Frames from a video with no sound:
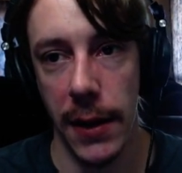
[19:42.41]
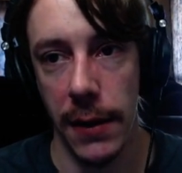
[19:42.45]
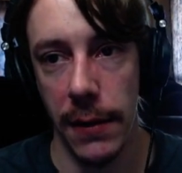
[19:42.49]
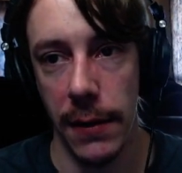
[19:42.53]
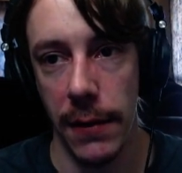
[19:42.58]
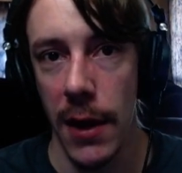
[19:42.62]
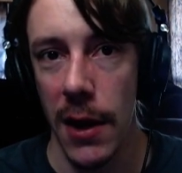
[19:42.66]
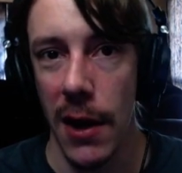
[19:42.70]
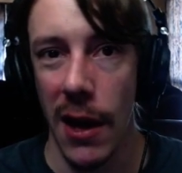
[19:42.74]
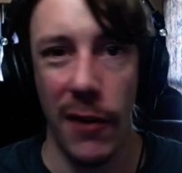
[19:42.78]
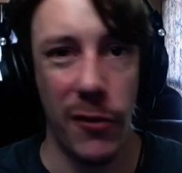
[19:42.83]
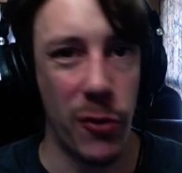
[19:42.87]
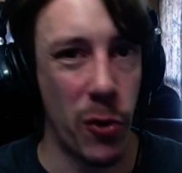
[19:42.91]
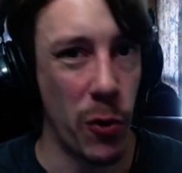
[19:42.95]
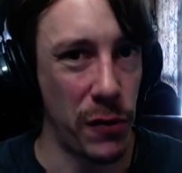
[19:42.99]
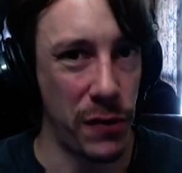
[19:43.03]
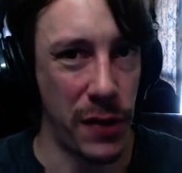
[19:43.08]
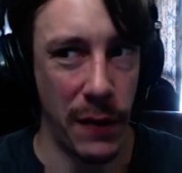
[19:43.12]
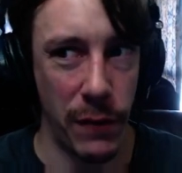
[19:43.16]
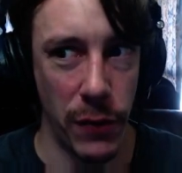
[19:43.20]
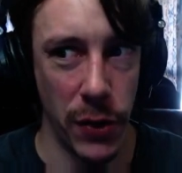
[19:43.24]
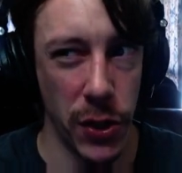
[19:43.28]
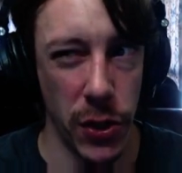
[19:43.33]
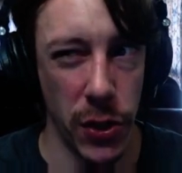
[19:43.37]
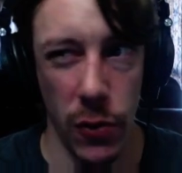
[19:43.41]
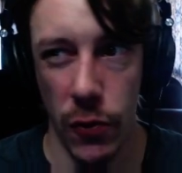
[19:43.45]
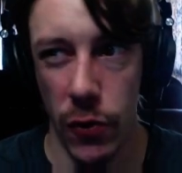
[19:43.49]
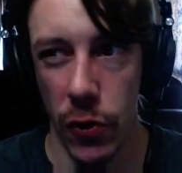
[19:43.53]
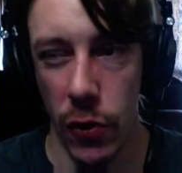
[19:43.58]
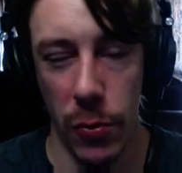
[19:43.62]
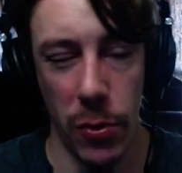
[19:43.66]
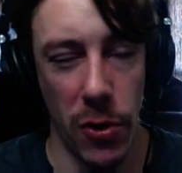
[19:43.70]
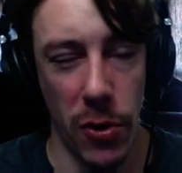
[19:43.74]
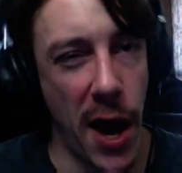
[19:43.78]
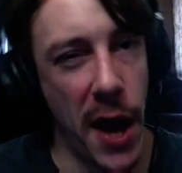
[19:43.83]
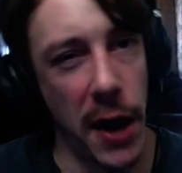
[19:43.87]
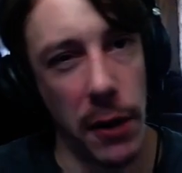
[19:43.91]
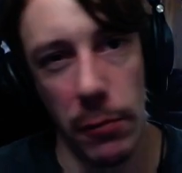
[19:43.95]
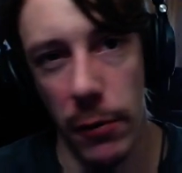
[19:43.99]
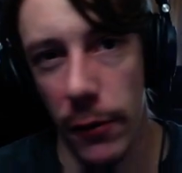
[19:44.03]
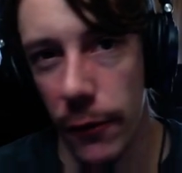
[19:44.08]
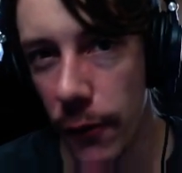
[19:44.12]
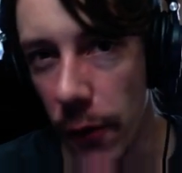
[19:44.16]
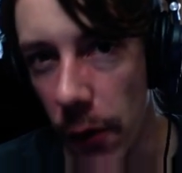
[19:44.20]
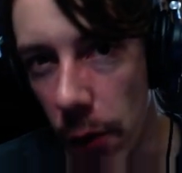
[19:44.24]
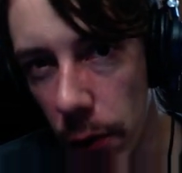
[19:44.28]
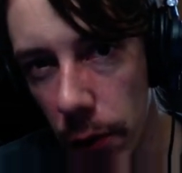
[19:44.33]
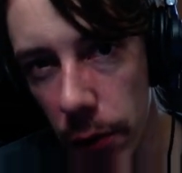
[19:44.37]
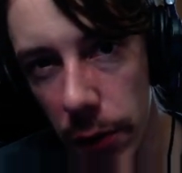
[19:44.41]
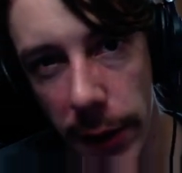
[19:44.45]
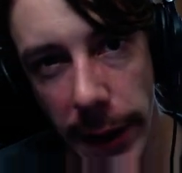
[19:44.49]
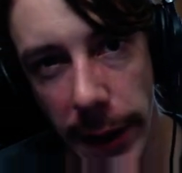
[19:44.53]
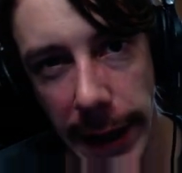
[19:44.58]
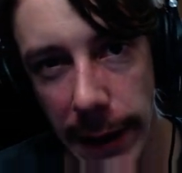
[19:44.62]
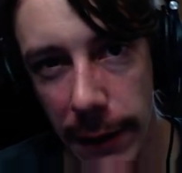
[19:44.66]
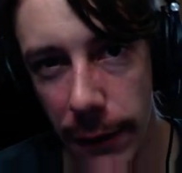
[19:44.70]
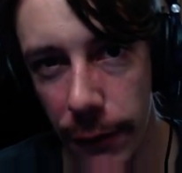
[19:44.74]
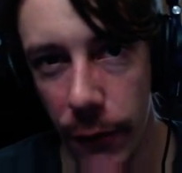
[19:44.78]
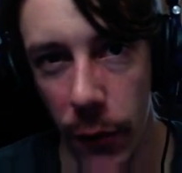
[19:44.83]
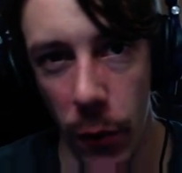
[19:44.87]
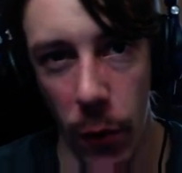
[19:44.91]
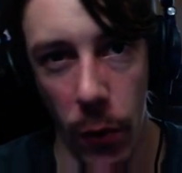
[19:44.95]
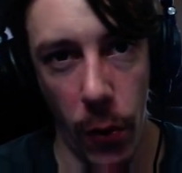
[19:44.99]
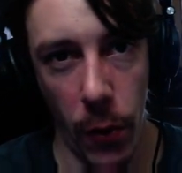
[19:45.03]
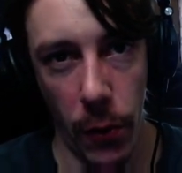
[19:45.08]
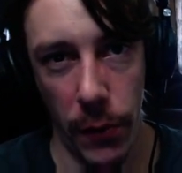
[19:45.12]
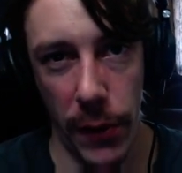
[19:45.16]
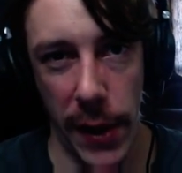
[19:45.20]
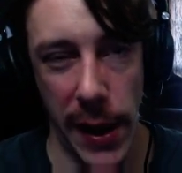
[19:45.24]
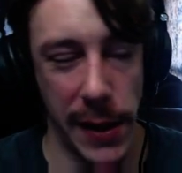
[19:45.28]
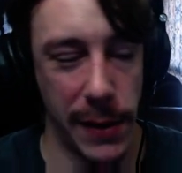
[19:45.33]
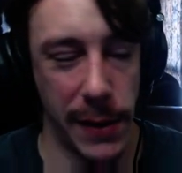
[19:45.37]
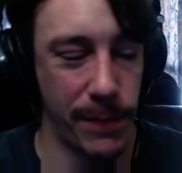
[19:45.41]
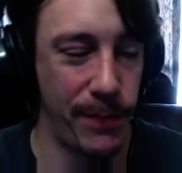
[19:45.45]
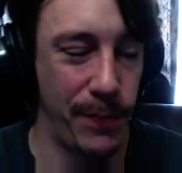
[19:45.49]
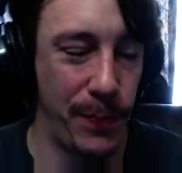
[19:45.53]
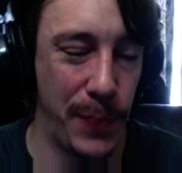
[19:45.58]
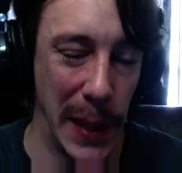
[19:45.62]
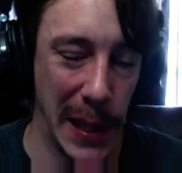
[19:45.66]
And of course, every YouTuber had a referral link for like